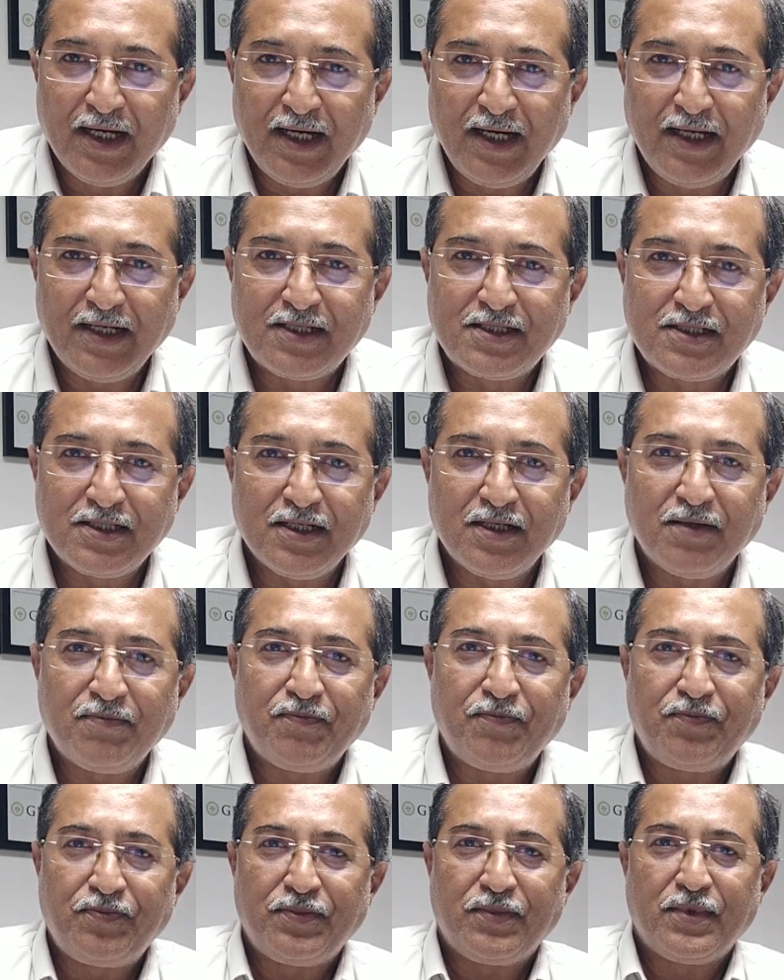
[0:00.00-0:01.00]
it's a
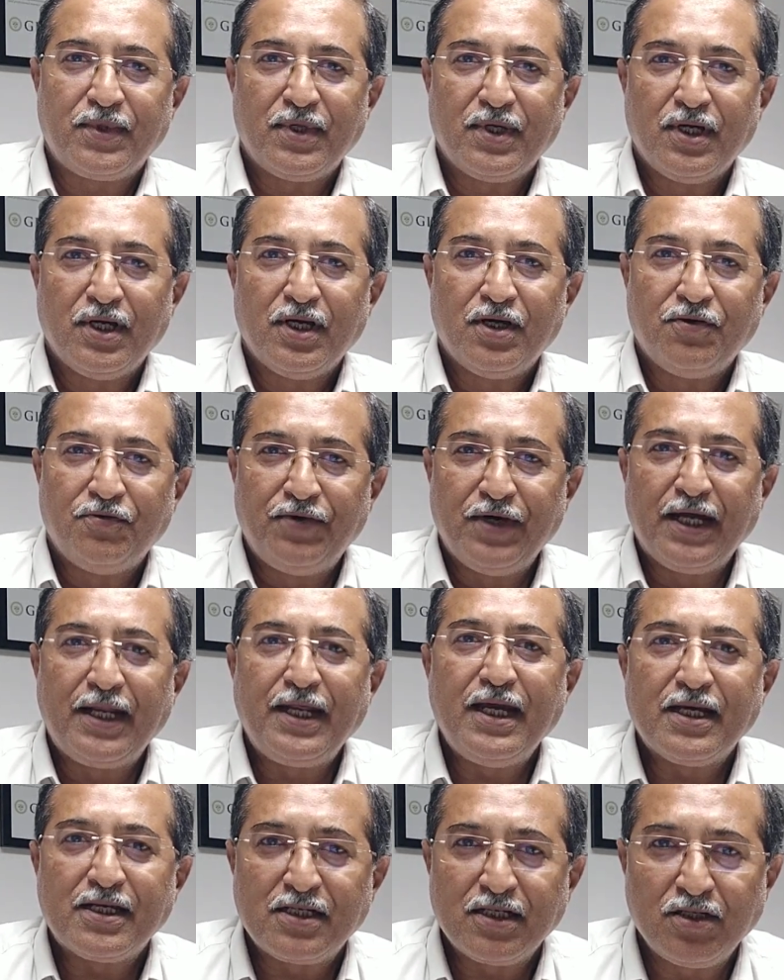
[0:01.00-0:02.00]

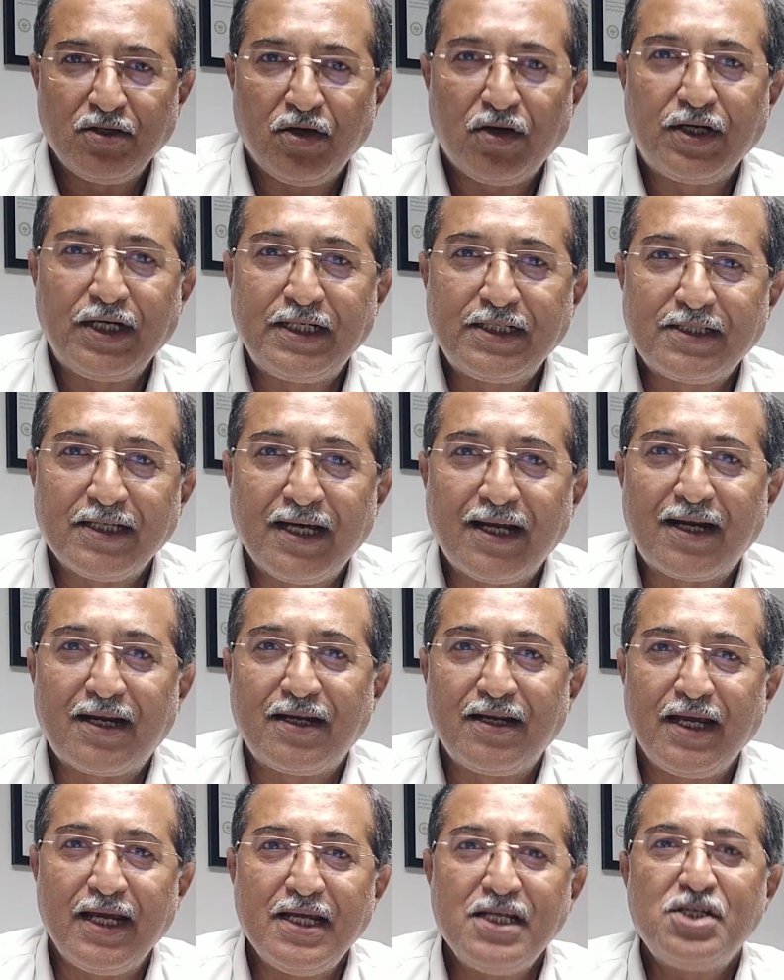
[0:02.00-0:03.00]
variation or it's a
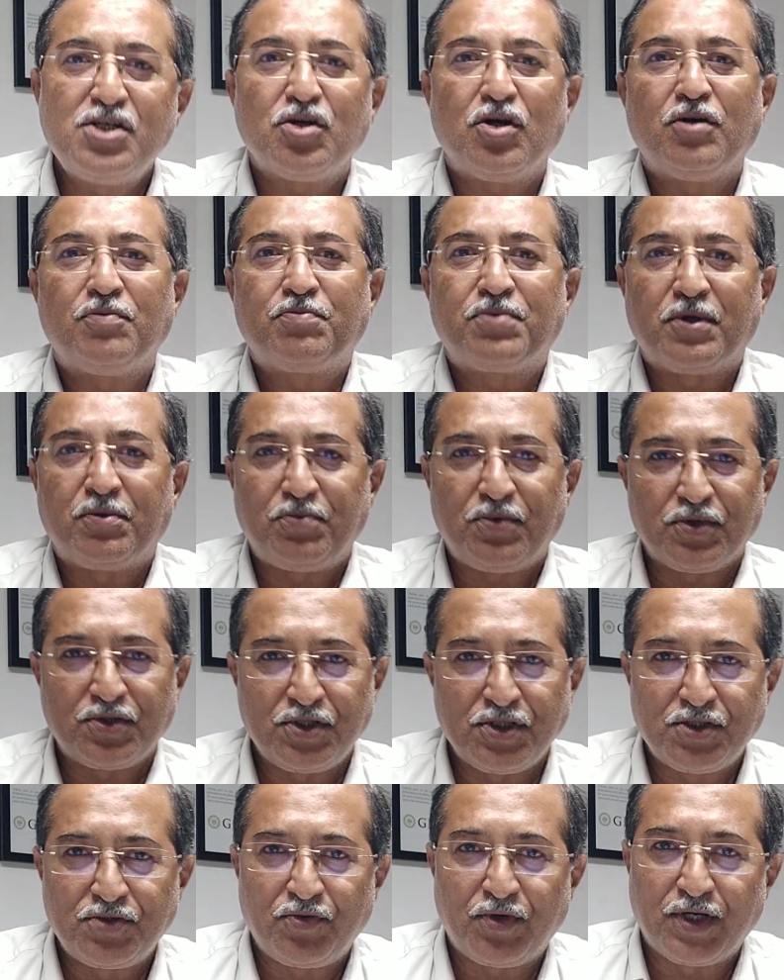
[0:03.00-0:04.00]
range of
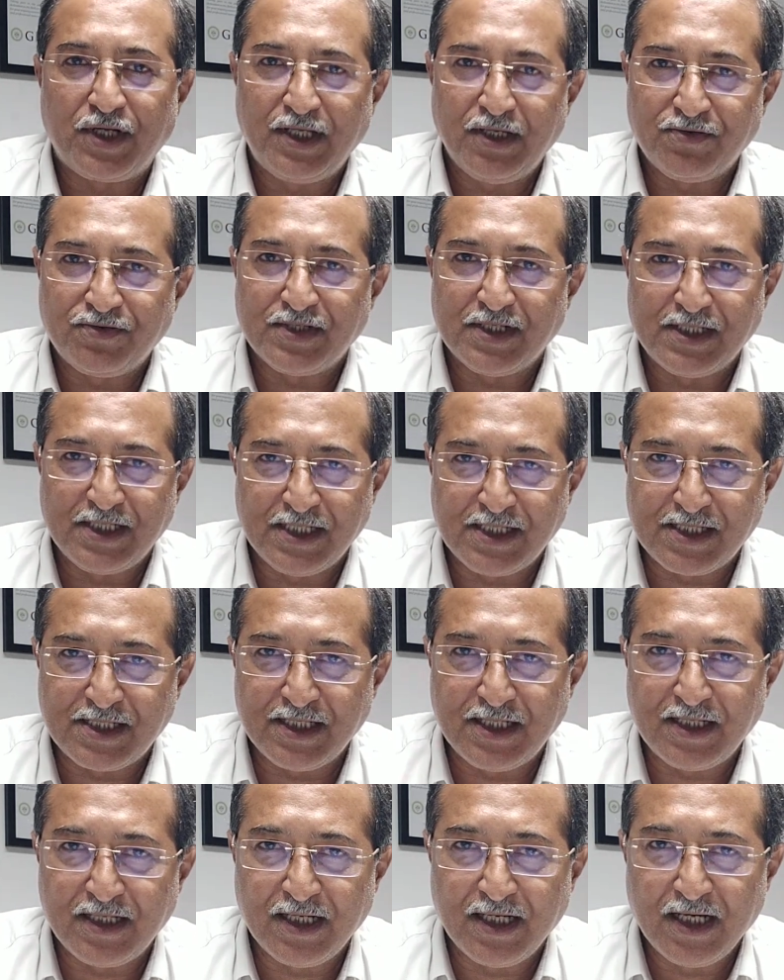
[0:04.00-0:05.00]
proportions what they have
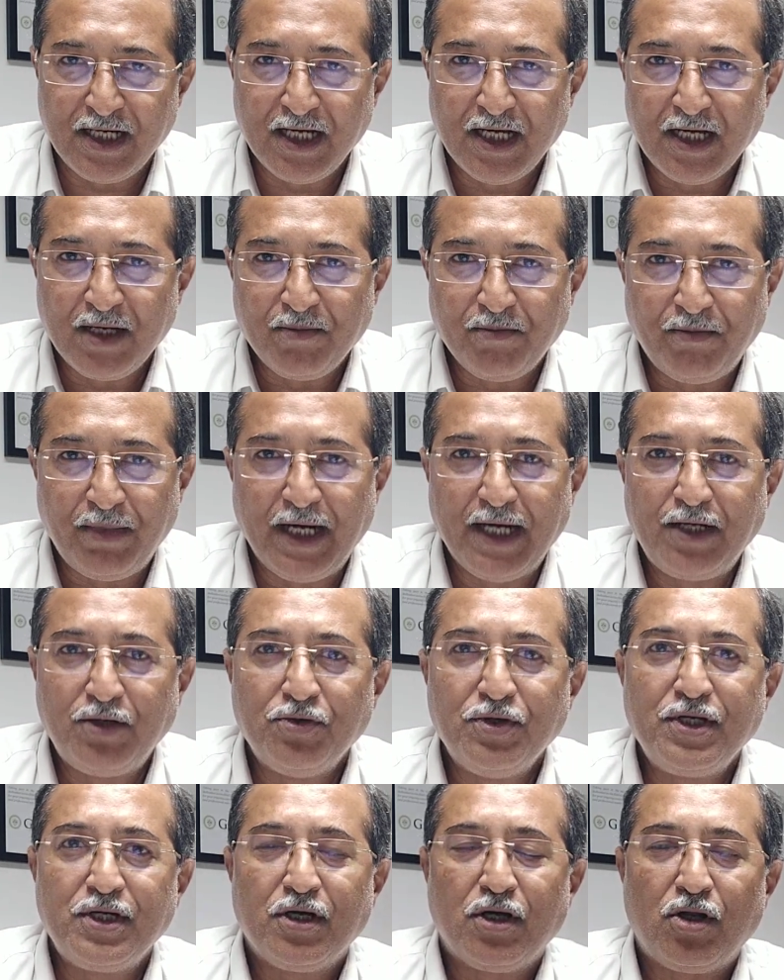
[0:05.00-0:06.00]
suggested by
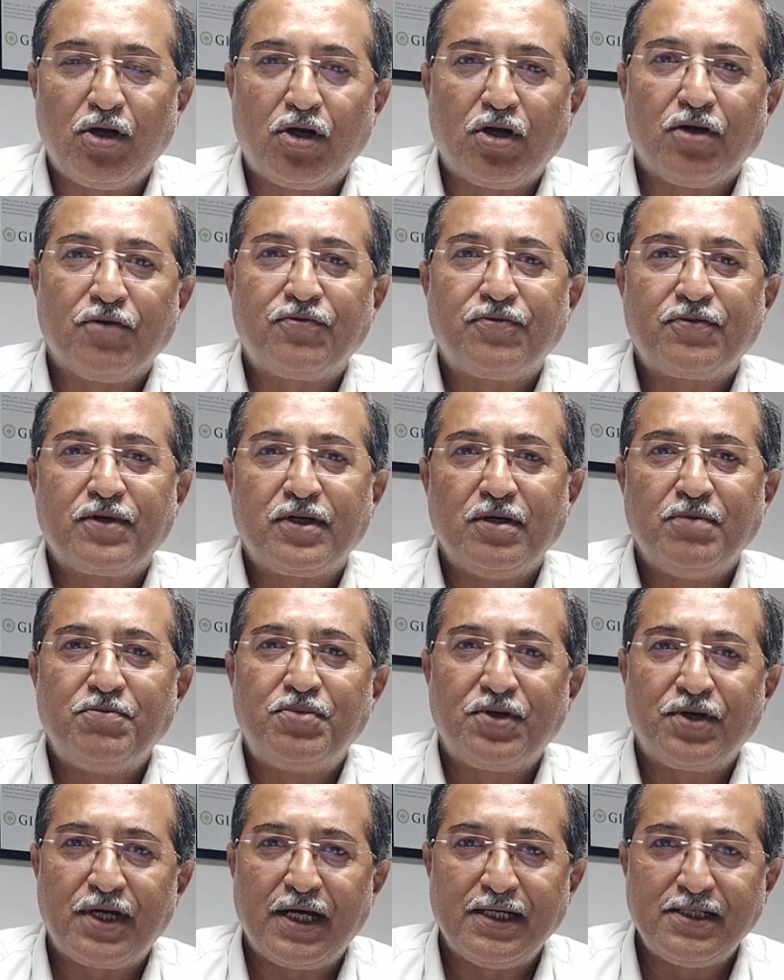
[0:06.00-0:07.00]
doing a lot of
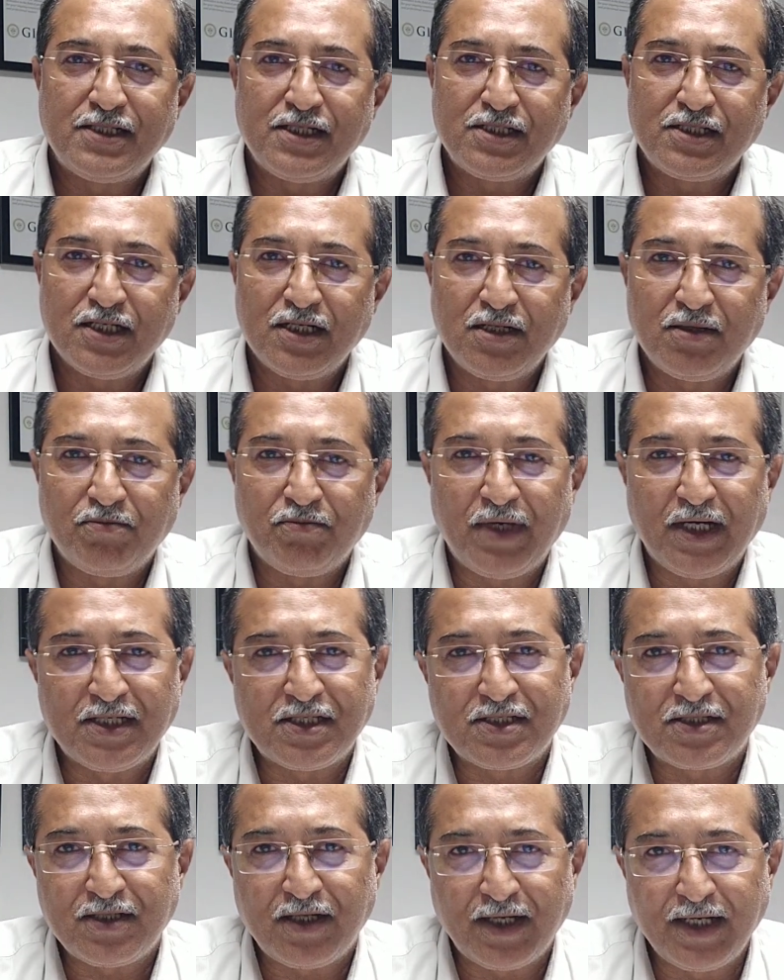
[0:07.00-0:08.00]
computerization, by
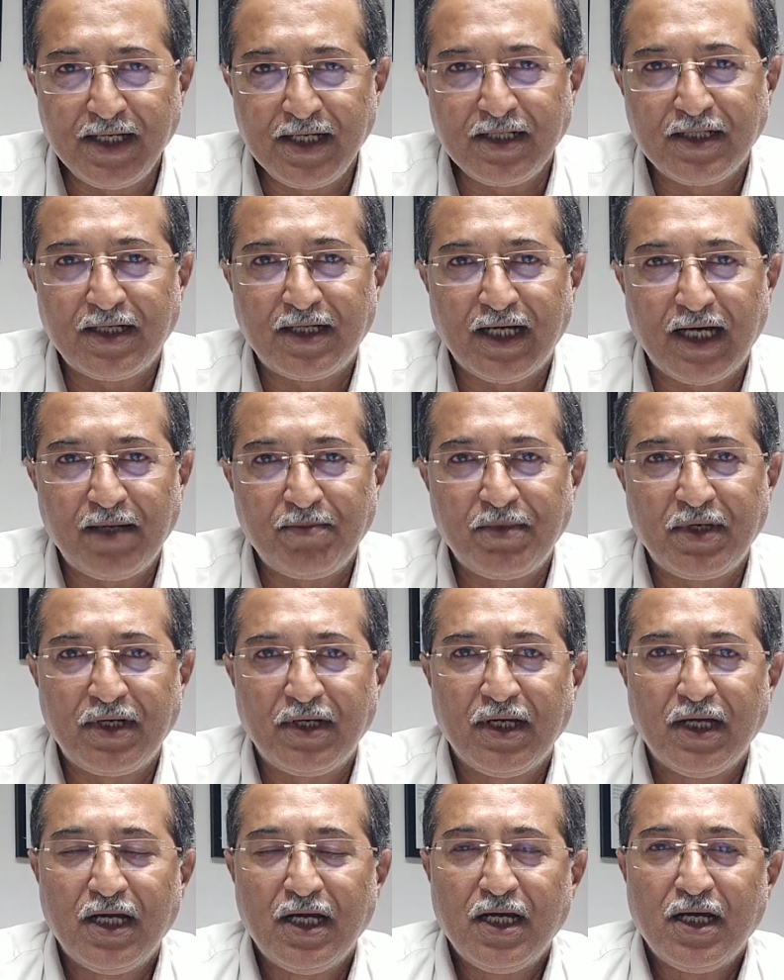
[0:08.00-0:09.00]
studying the diamond,